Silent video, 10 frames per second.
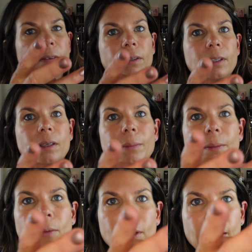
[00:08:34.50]
for a little
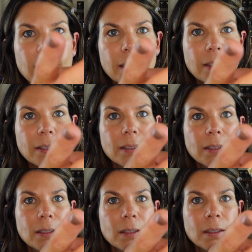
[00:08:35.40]
bit more glitter
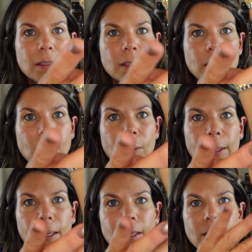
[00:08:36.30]

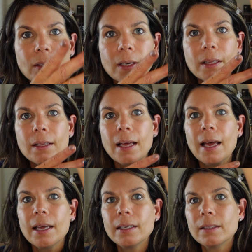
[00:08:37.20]
going underneath
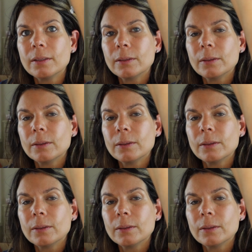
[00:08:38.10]
that.